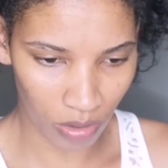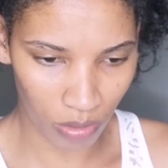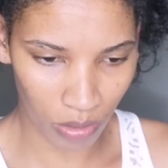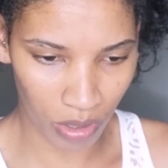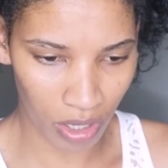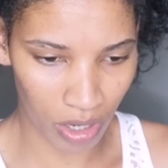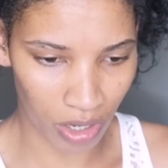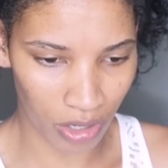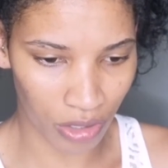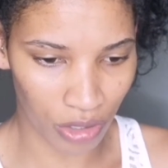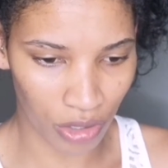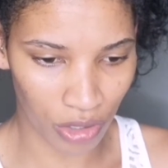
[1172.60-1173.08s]

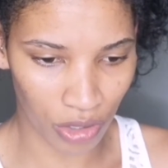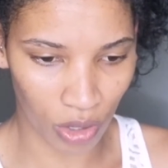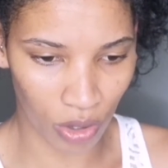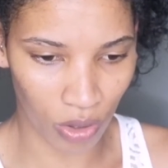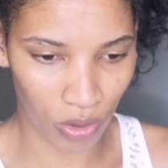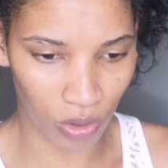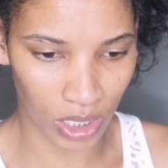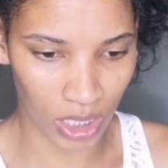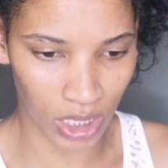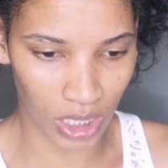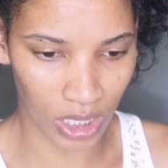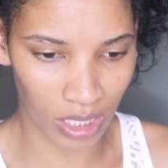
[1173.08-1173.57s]
We are
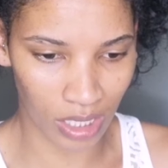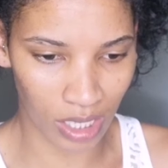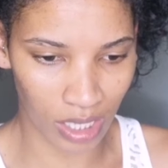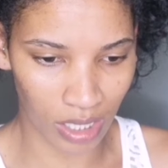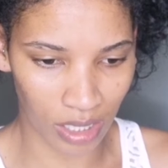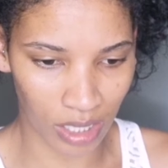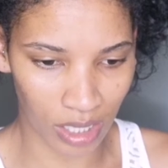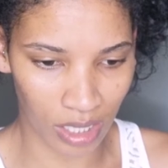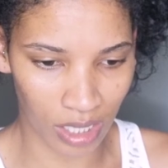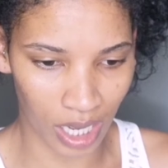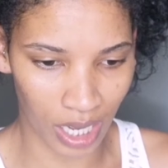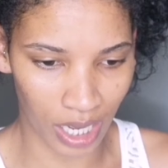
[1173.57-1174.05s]
so
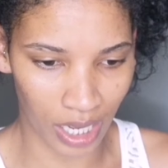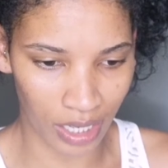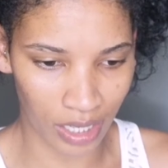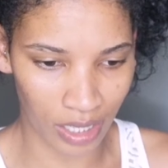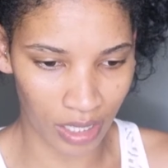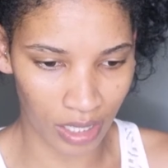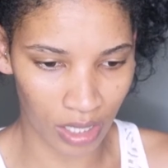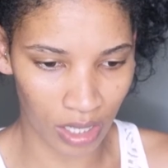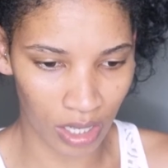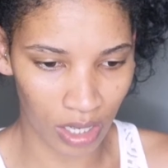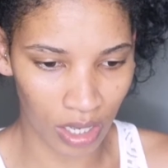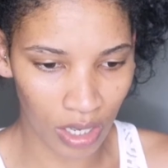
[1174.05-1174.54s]

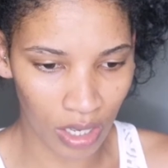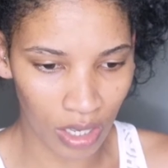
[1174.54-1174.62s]
desensitized.